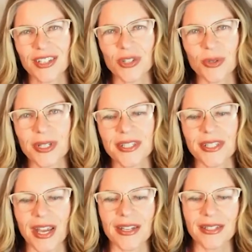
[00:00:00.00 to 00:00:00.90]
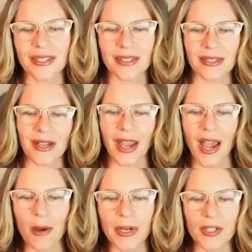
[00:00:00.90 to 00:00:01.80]
to assess
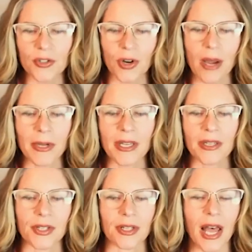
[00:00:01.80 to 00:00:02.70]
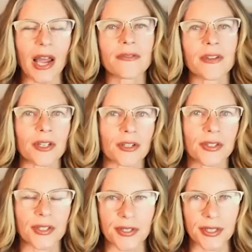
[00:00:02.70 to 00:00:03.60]
how much trauma is alive in your
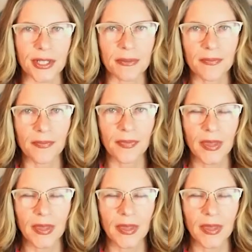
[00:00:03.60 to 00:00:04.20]
system.